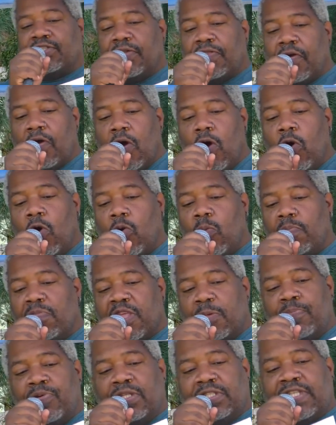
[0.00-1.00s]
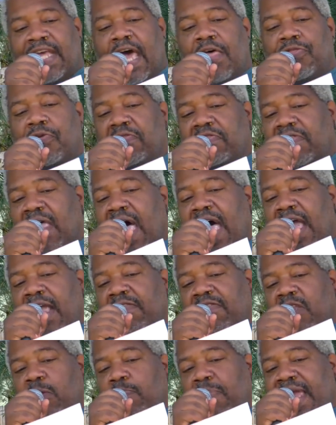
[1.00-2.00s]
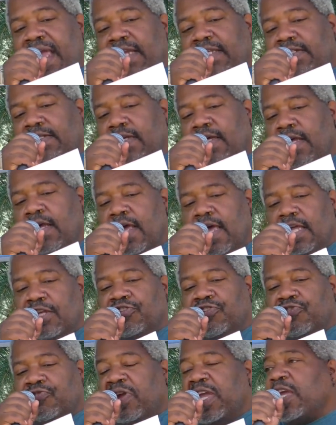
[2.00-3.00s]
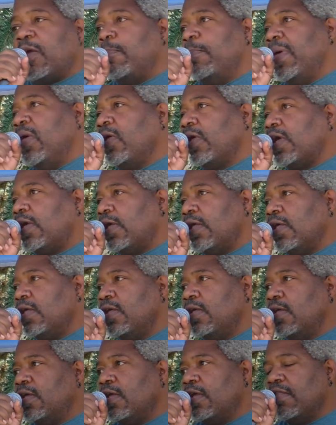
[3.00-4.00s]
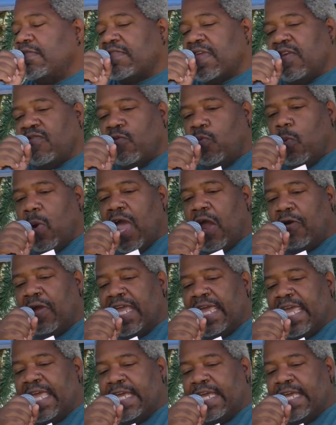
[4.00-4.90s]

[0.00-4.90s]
to their homes and put down their signs and paint and drink milk instead of wearing